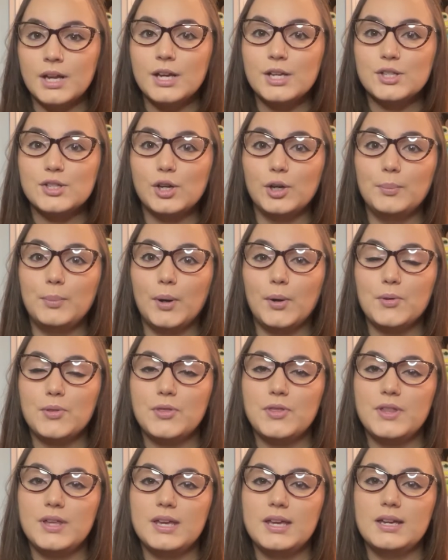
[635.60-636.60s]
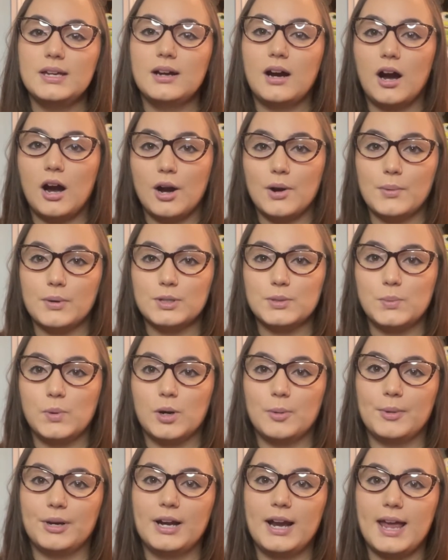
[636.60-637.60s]
So both the Hogwarts
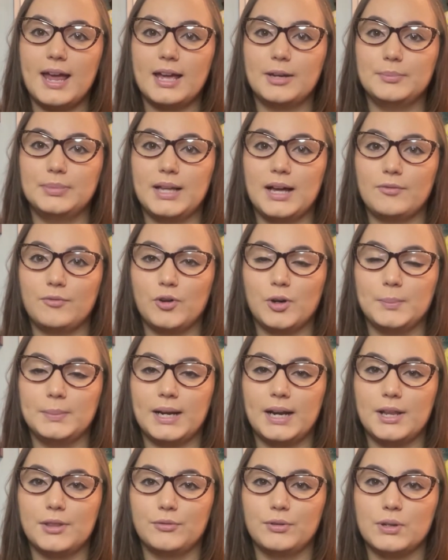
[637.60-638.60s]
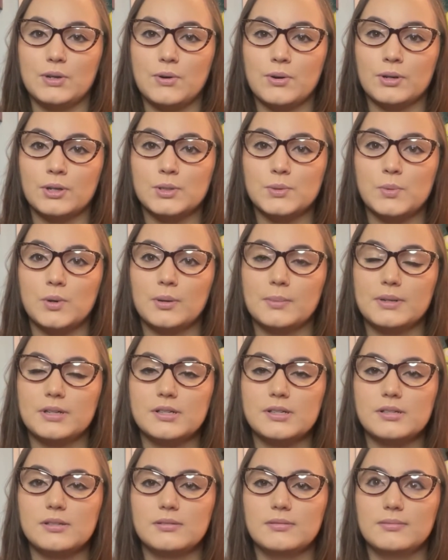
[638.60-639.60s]
warmer and platform nine and three quarters warmers,